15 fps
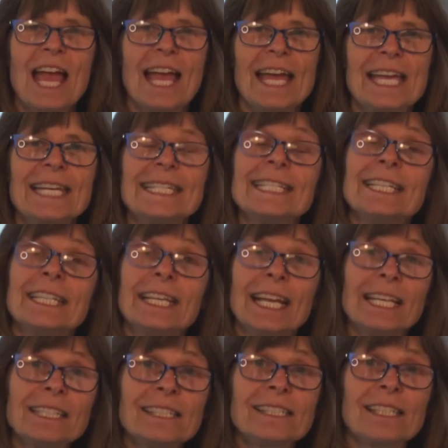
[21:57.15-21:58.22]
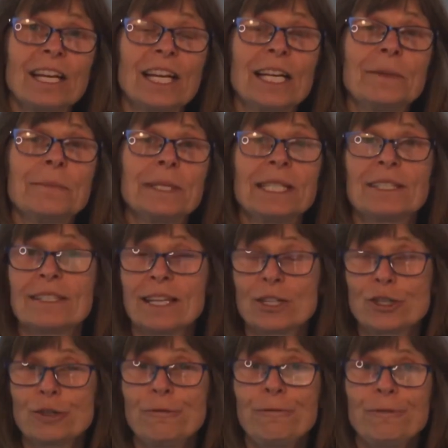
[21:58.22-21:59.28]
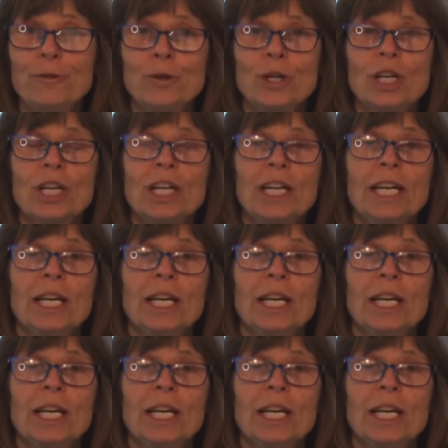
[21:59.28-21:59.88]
And next time in session 4,